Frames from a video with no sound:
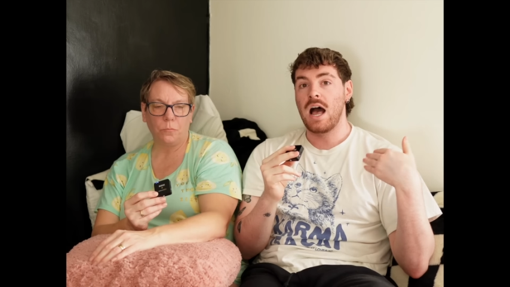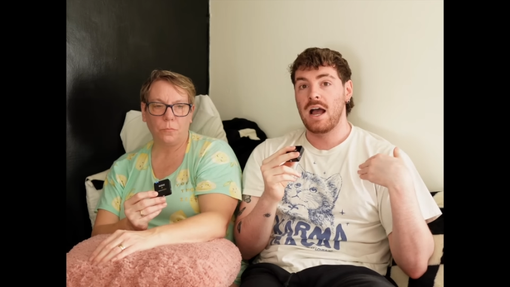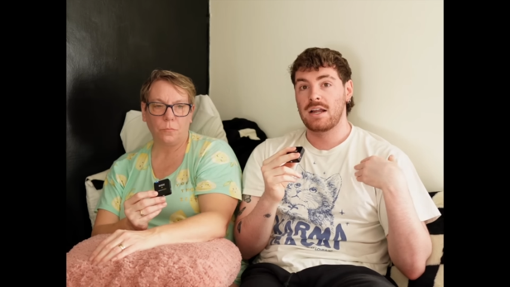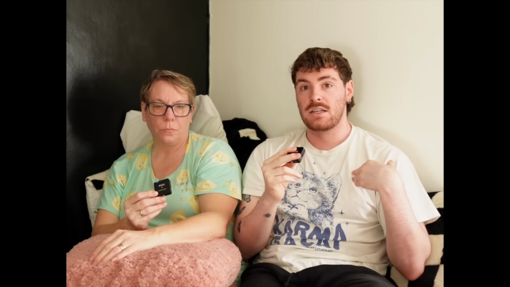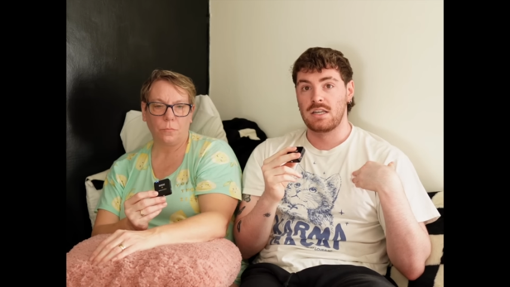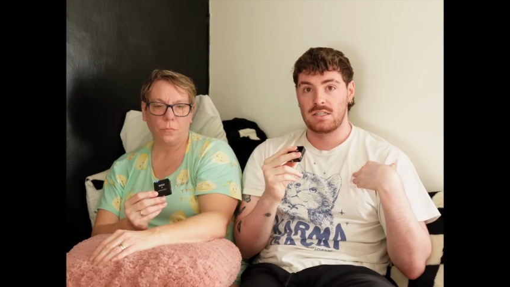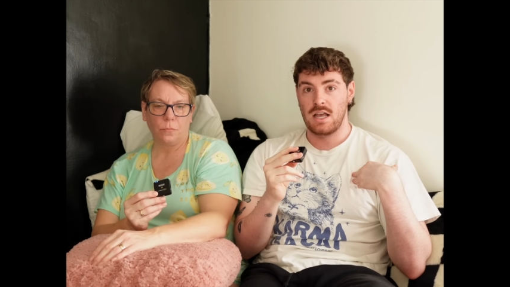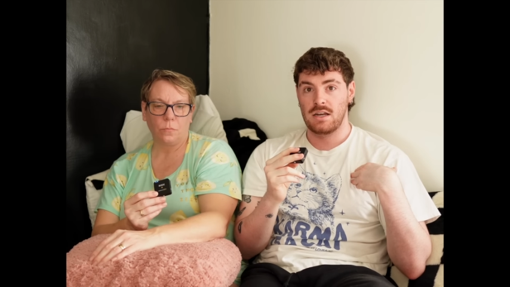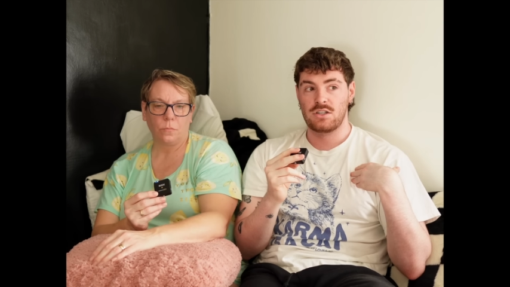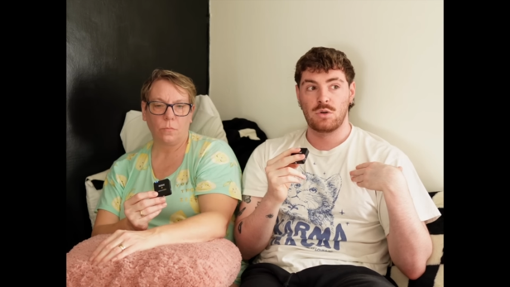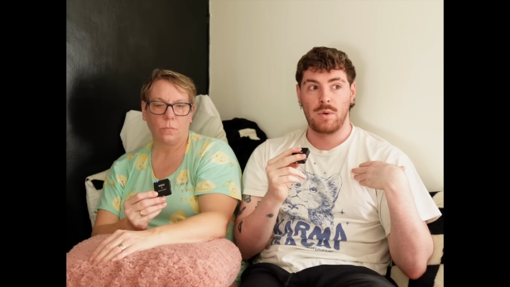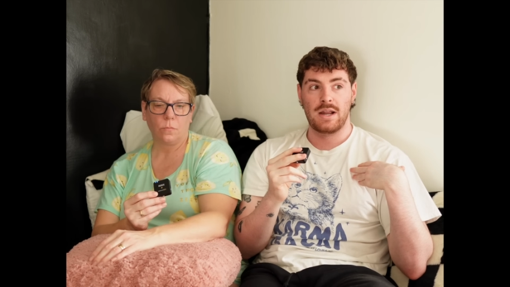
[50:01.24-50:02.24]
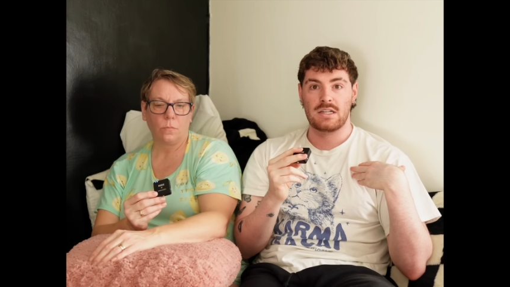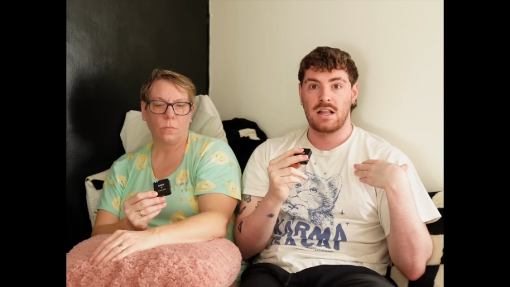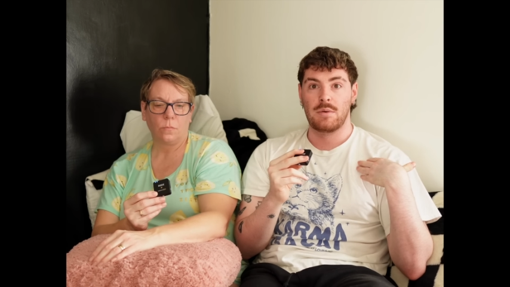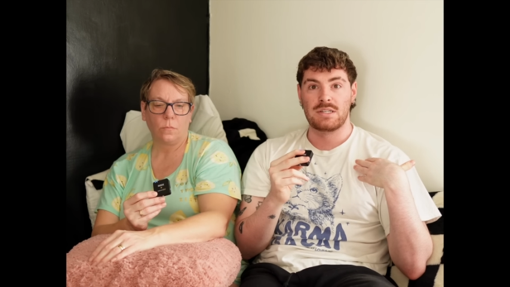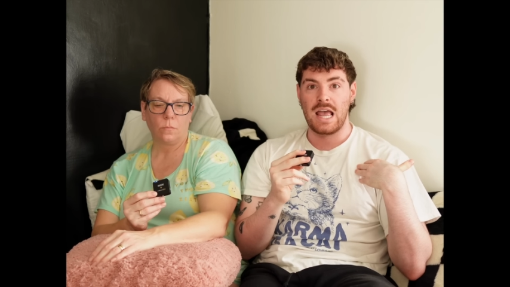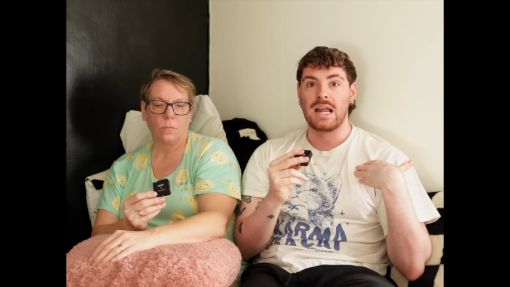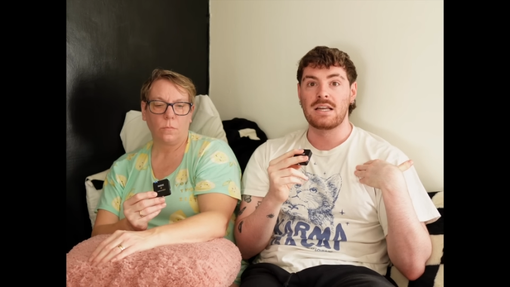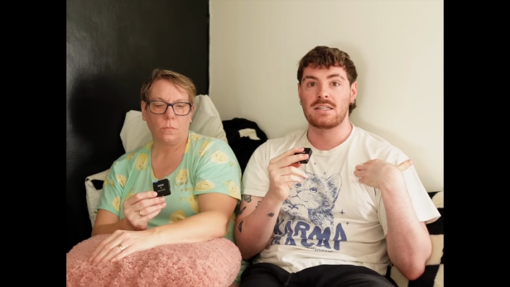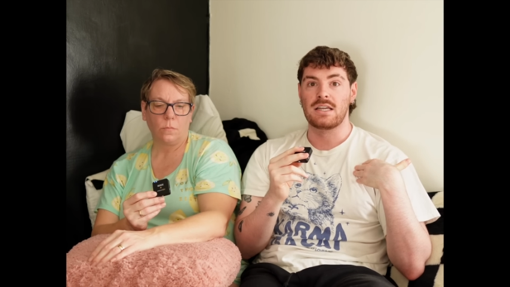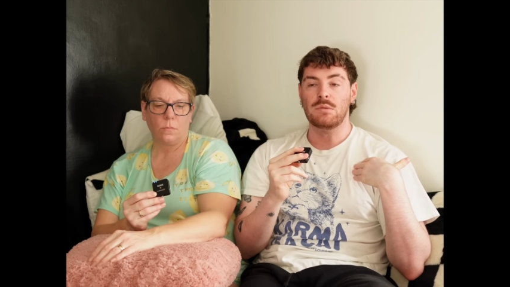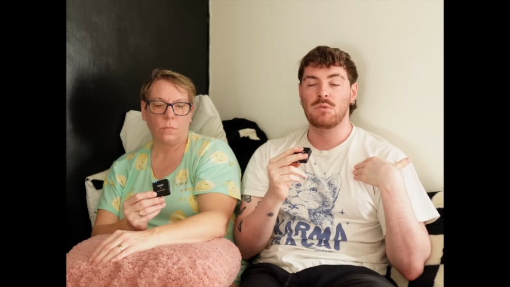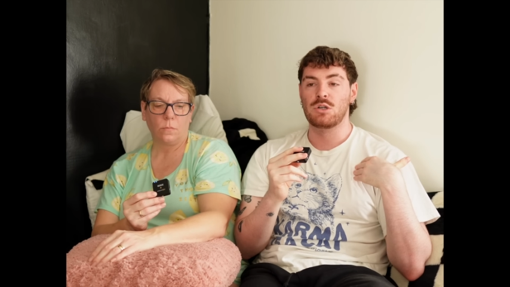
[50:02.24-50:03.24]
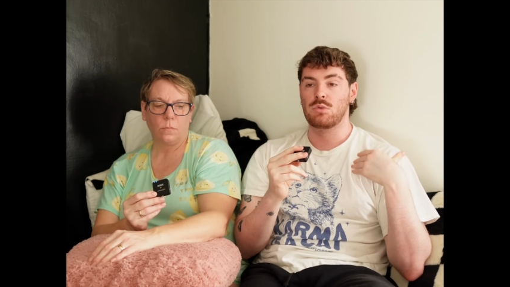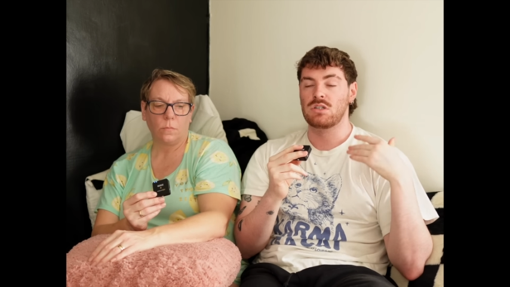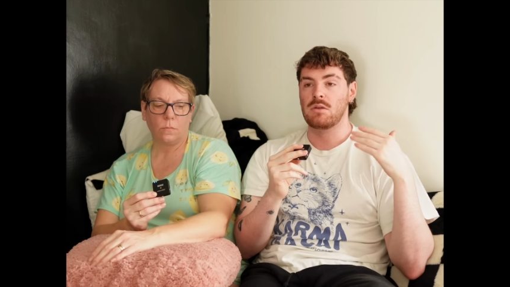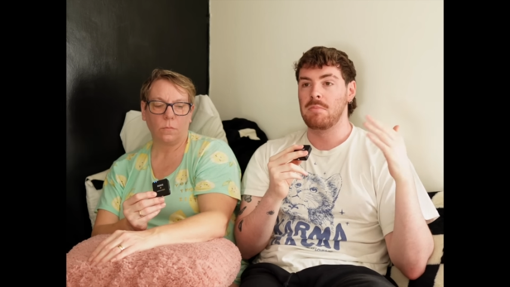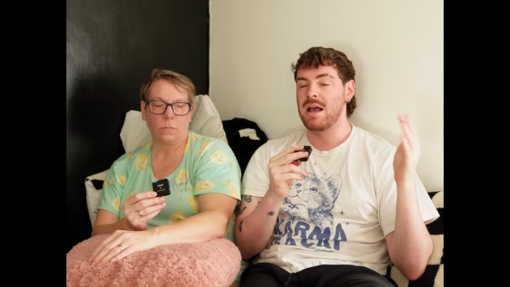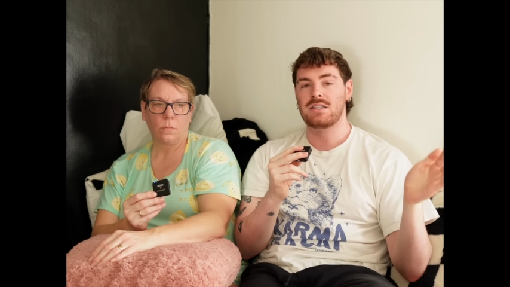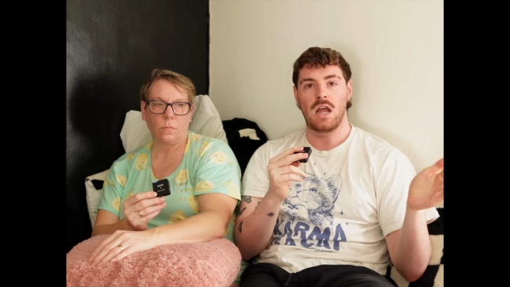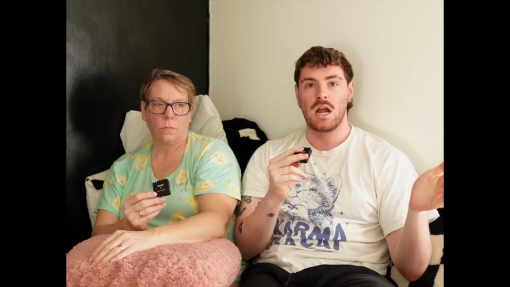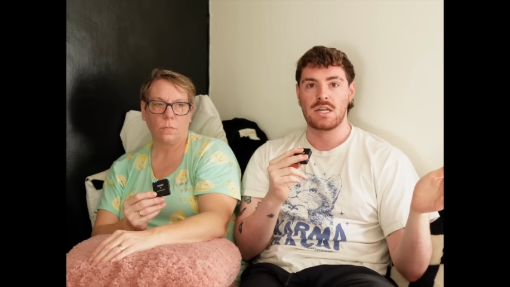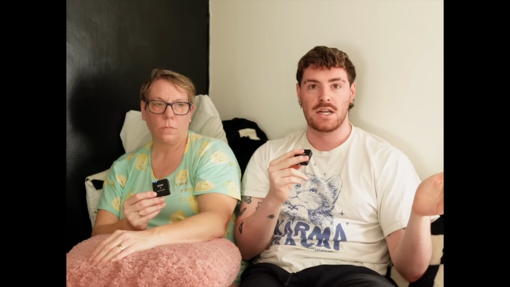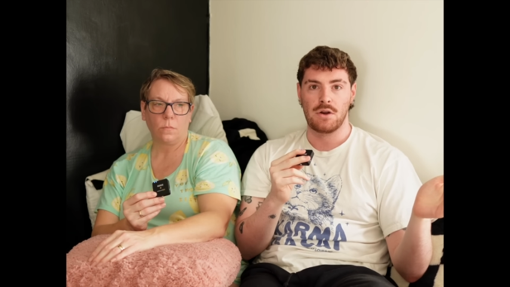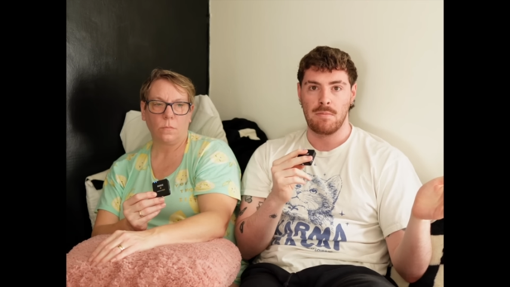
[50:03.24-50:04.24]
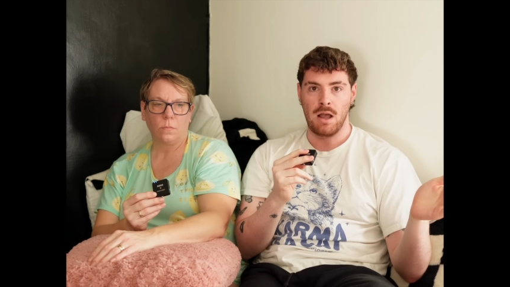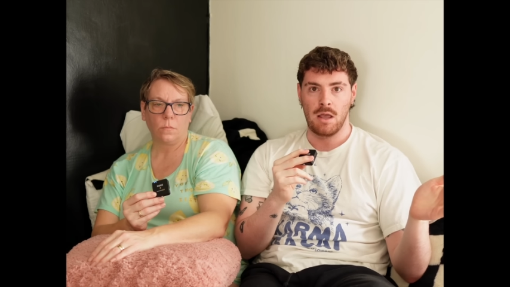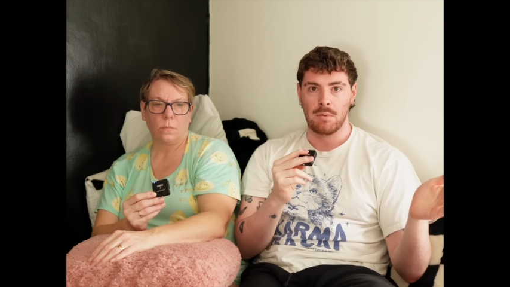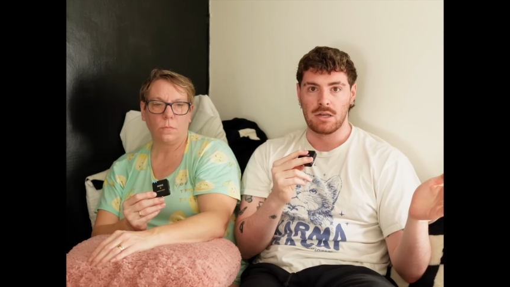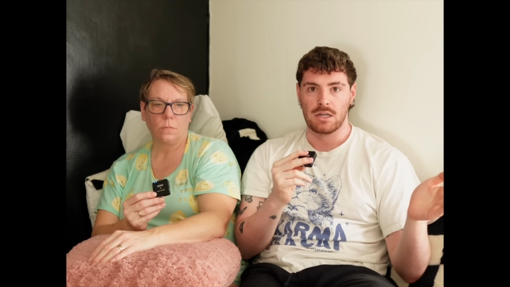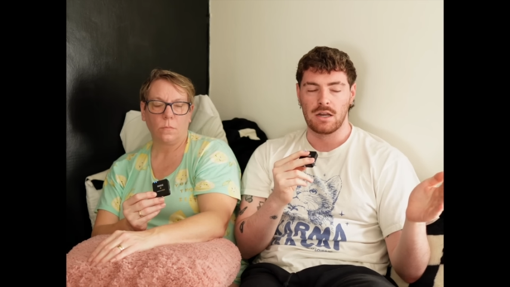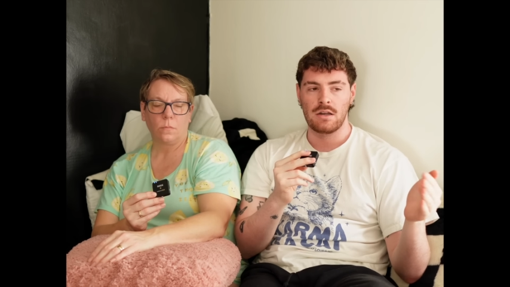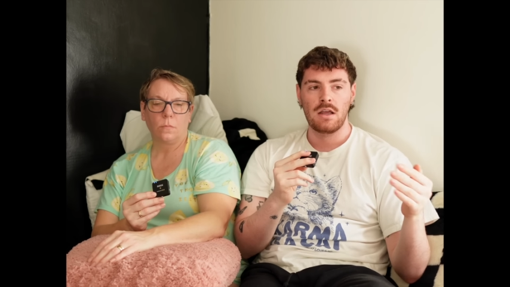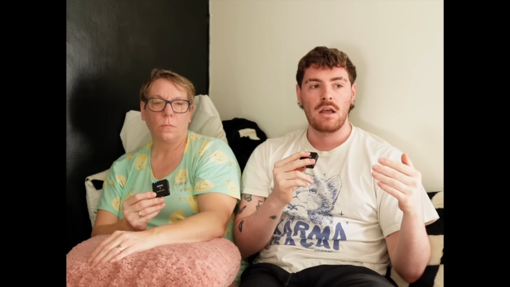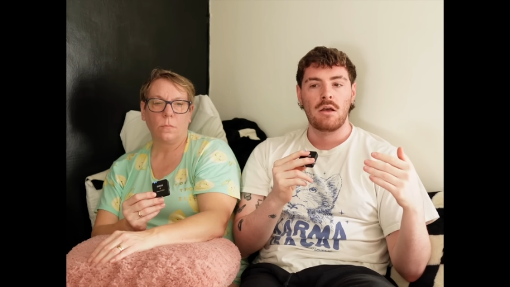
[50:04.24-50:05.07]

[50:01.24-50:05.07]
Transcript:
Speaker 1: I decided to wait till I was 18, which was the best idea in my opinion,